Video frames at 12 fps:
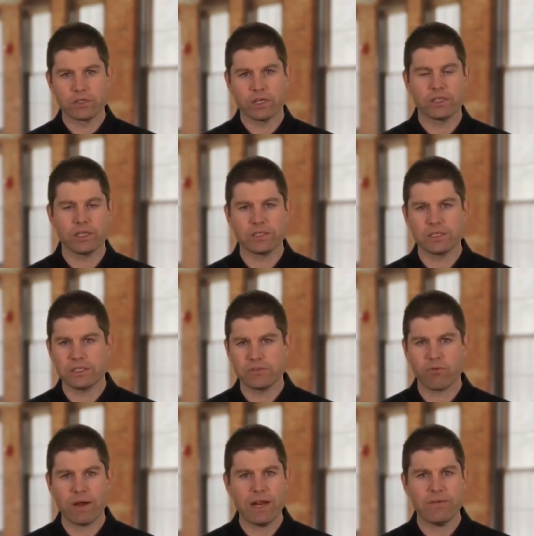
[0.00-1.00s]
It's
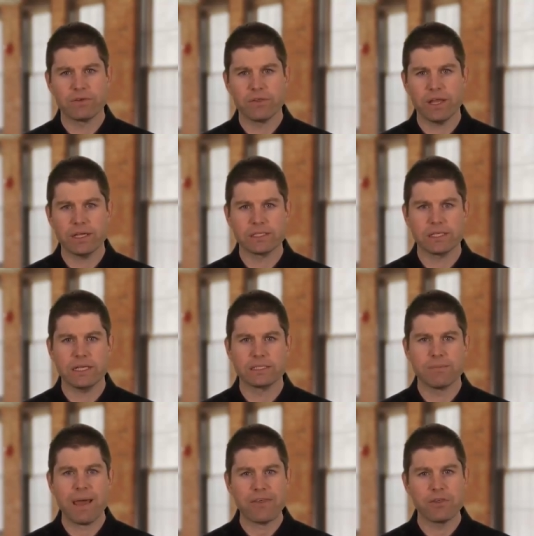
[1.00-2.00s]
right after this.
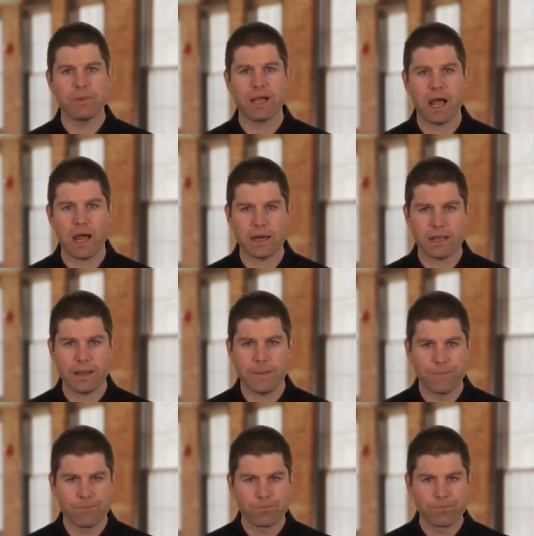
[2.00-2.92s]
It's Matthew McConaughey.